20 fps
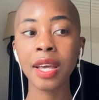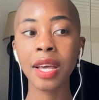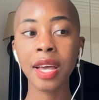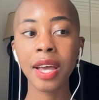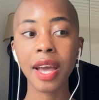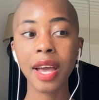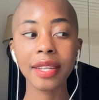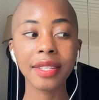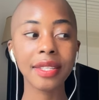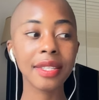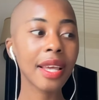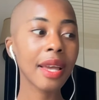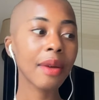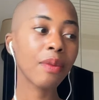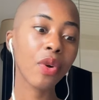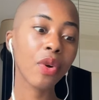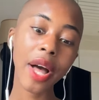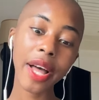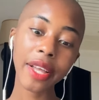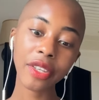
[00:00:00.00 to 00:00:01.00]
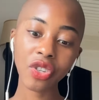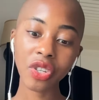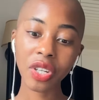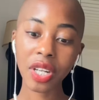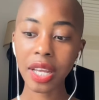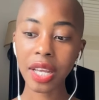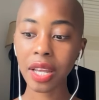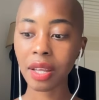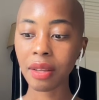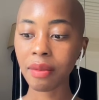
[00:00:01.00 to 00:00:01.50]
and say, well,
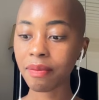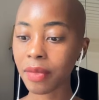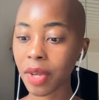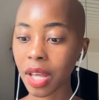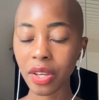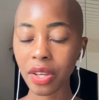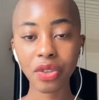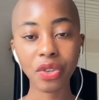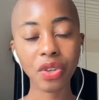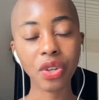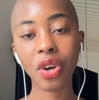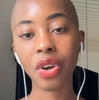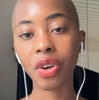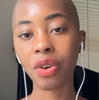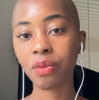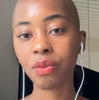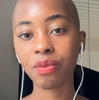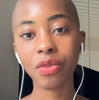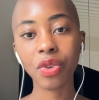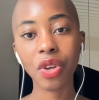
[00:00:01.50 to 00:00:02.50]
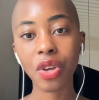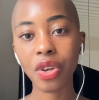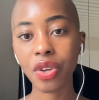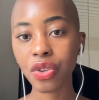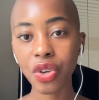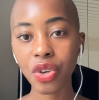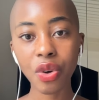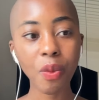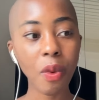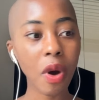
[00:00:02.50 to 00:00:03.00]
actually, you know,
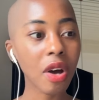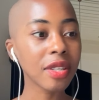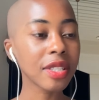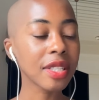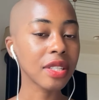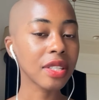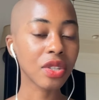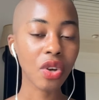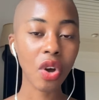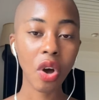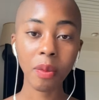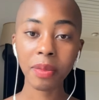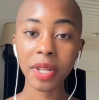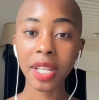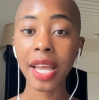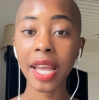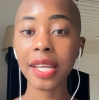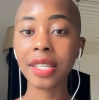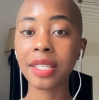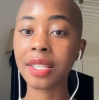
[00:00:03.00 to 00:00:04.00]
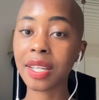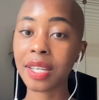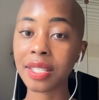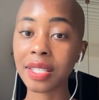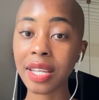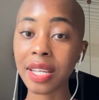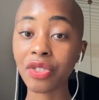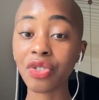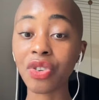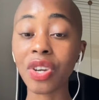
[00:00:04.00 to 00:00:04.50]
nuance, it's complicated, et
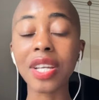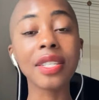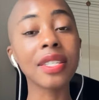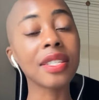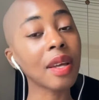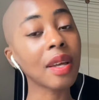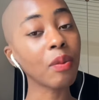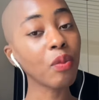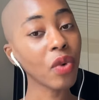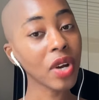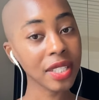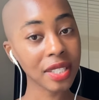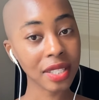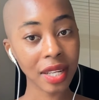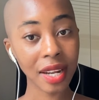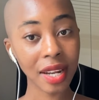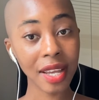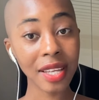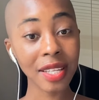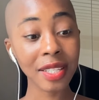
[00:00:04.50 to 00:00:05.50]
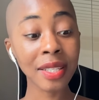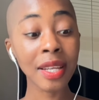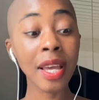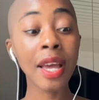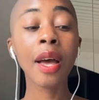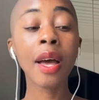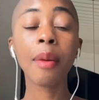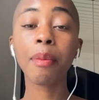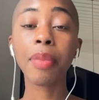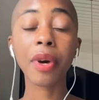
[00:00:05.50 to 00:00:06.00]
cetera. In some ways it is,
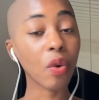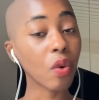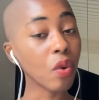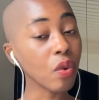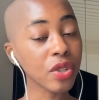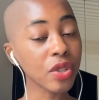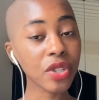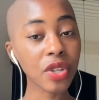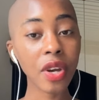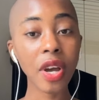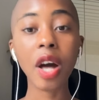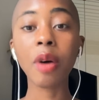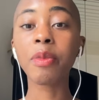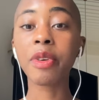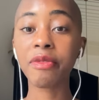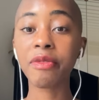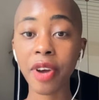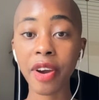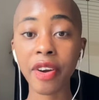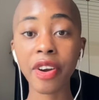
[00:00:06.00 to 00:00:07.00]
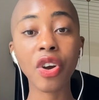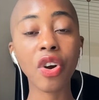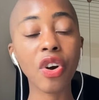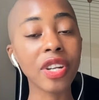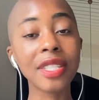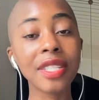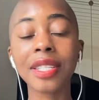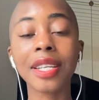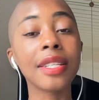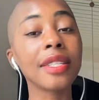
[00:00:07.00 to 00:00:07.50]
but also I'll be very
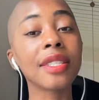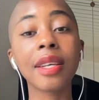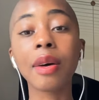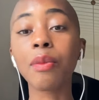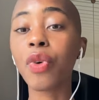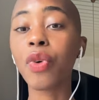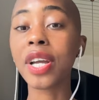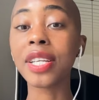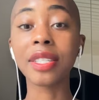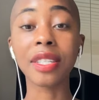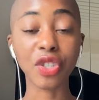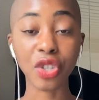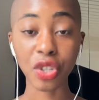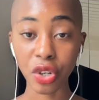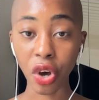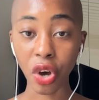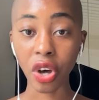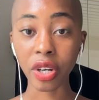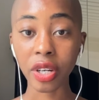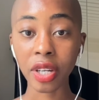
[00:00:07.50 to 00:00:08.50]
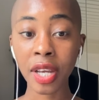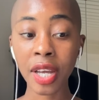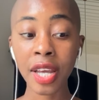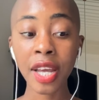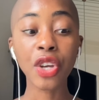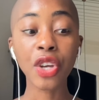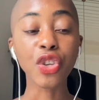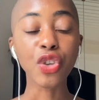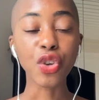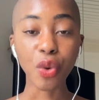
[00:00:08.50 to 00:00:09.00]
honest, in some ways it's not.
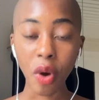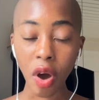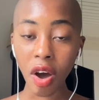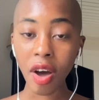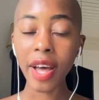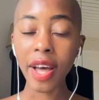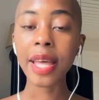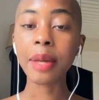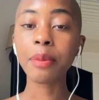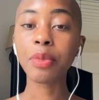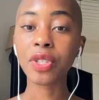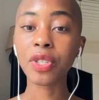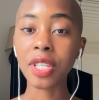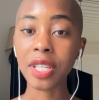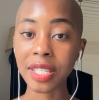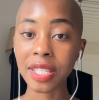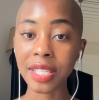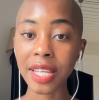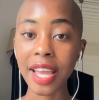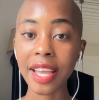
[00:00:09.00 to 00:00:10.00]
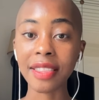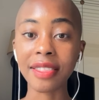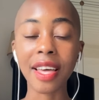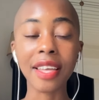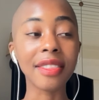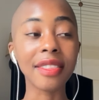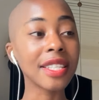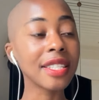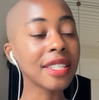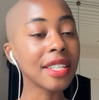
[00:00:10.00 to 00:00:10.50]
You are able to say
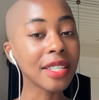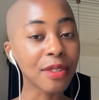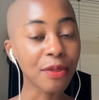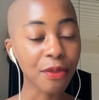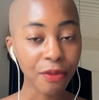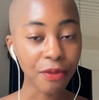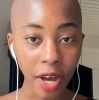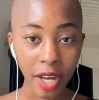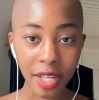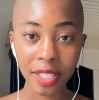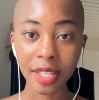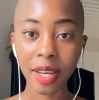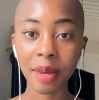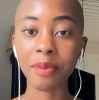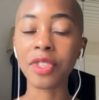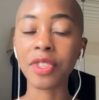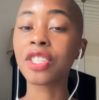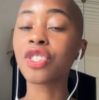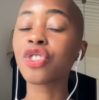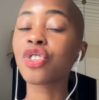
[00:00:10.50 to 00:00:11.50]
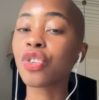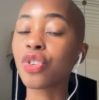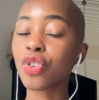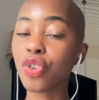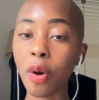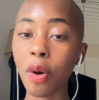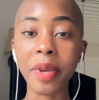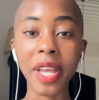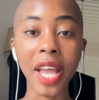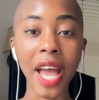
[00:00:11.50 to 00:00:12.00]
that this is fucked up. This should
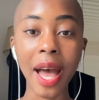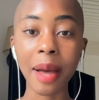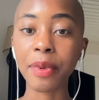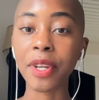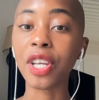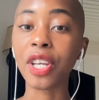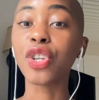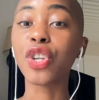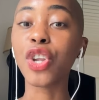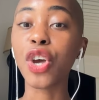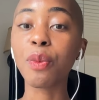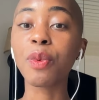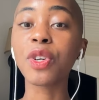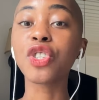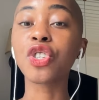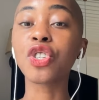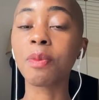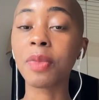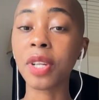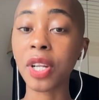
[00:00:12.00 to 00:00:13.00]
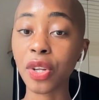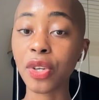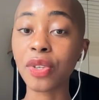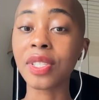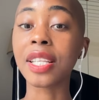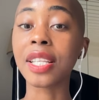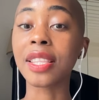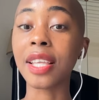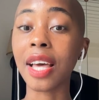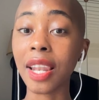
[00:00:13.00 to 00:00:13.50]
not be happening. No one should be
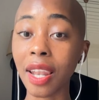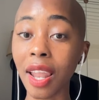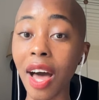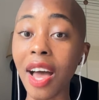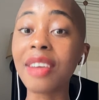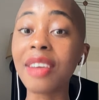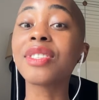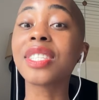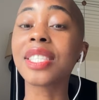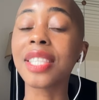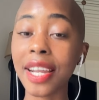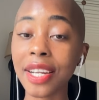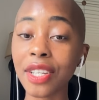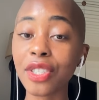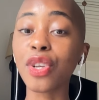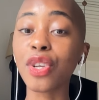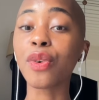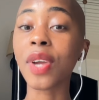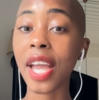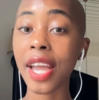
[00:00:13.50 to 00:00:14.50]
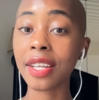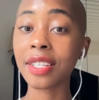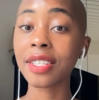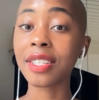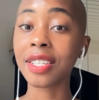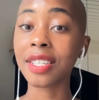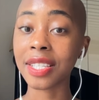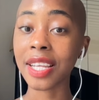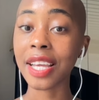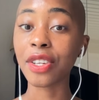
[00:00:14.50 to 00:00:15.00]
losing their lives. That is okay to
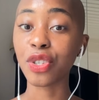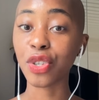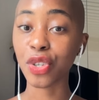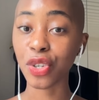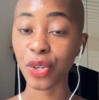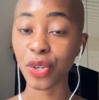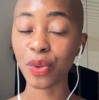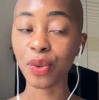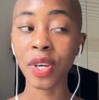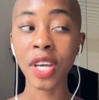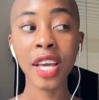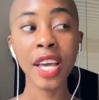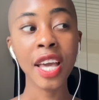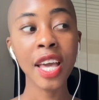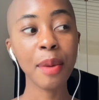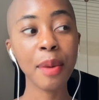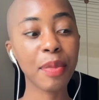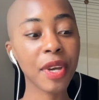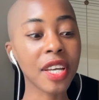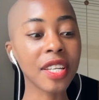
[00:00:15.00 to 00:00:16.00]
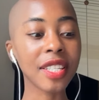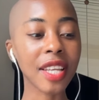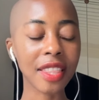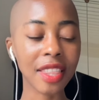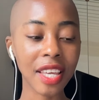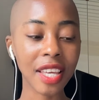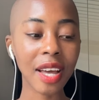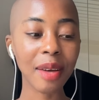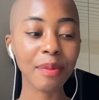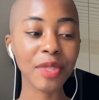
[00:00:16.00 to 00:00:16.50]
say too, because I
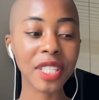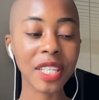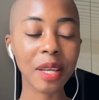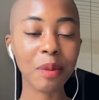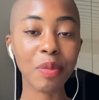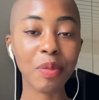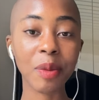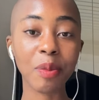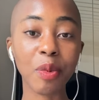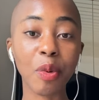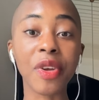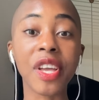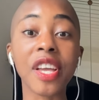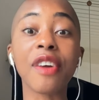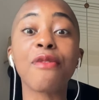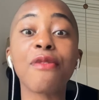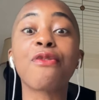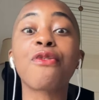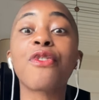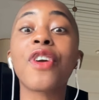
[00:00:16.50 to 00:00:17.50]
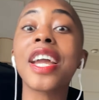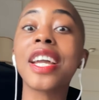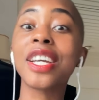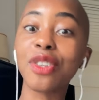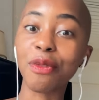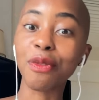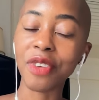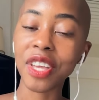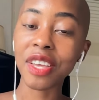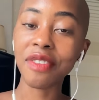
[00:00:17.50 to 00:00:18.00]
think I'm seeing people being afraid
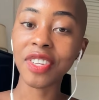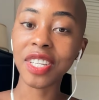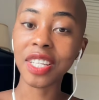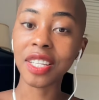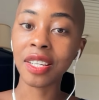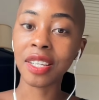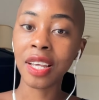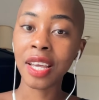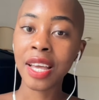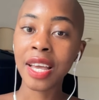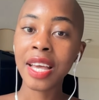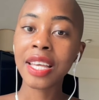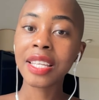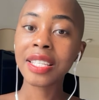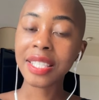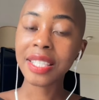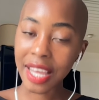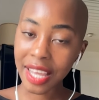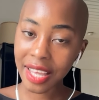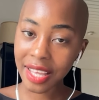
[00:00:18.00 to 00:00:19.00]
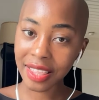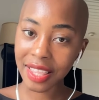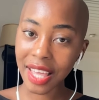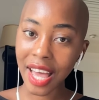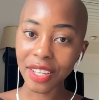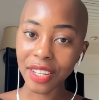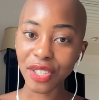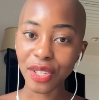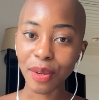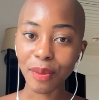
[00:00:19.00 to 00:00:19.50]
of even saying
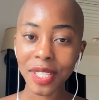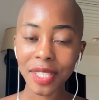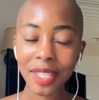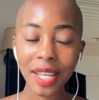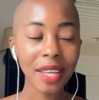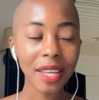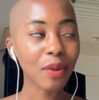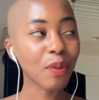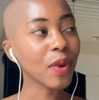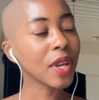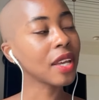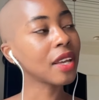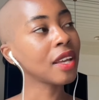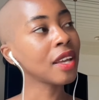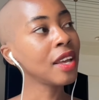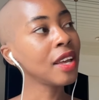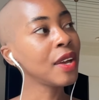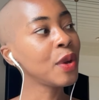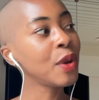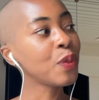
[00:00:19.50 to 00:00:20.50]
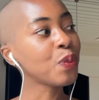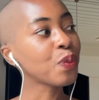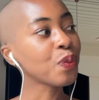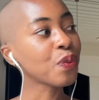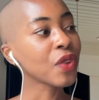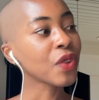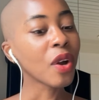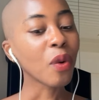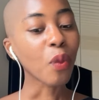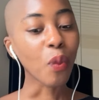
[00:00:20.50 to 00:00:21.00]
that. So it's like we,
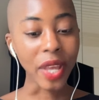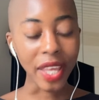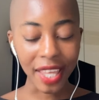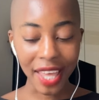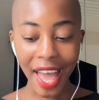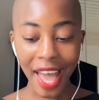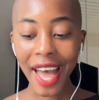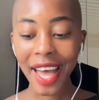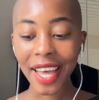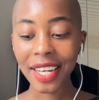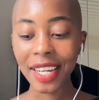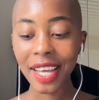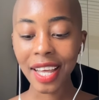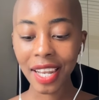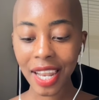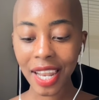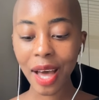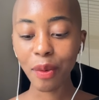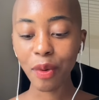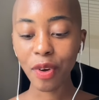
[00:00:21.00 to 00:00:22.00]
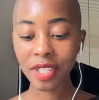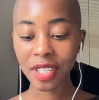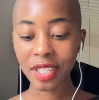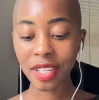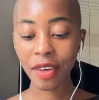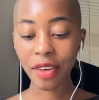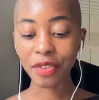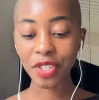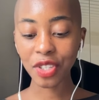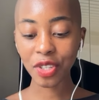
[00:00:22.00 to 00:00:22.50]
we can allow
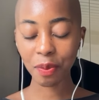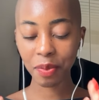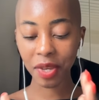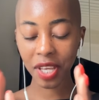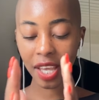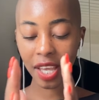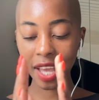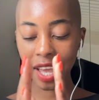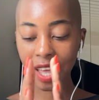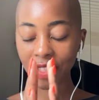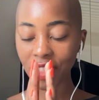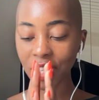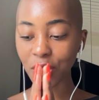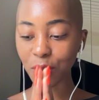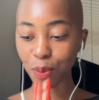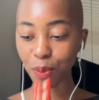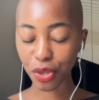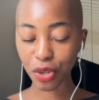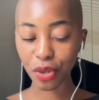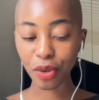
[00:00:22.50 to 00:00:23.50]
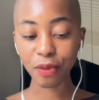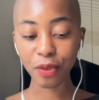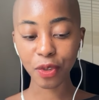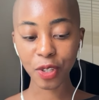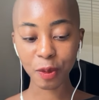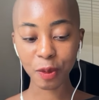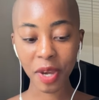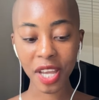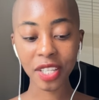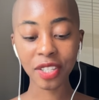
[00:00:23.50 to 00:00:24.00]
ourselves to be in this beautiful
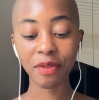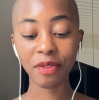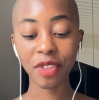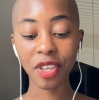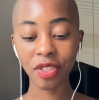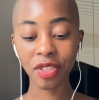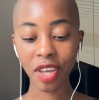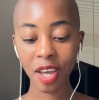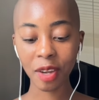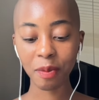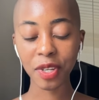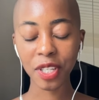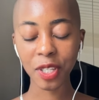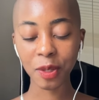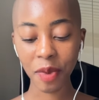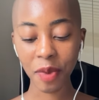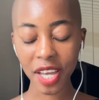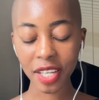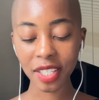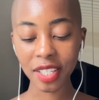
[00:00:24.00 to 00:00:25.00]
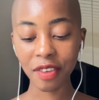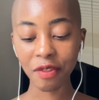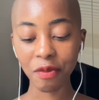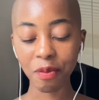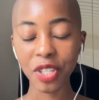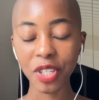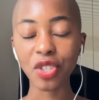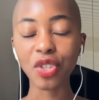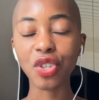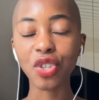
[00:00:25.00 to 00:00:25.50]
space of the third perspective,
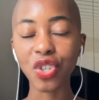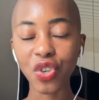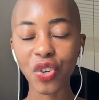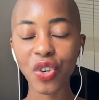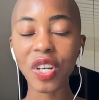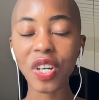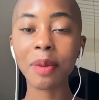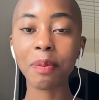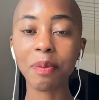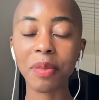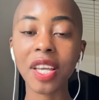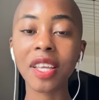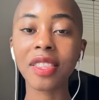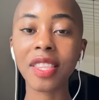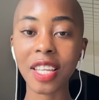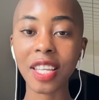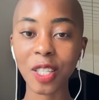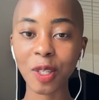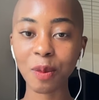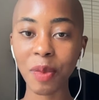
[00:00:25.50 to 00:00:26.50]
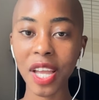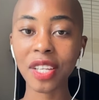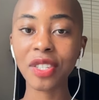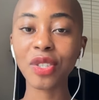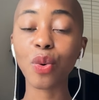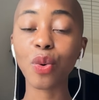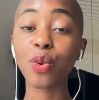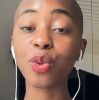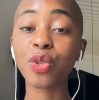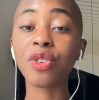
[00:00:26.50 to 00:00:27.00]
but to truly be in that space
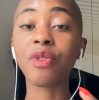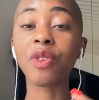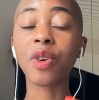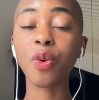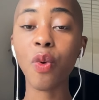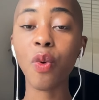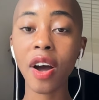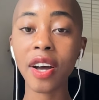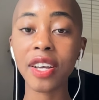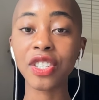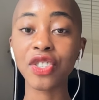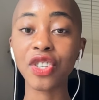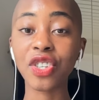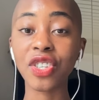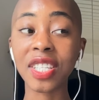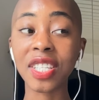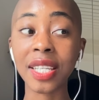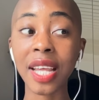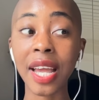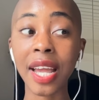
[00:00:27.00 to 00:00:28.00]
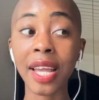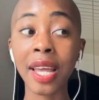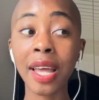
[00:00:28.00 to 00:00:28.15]
also requires you to say,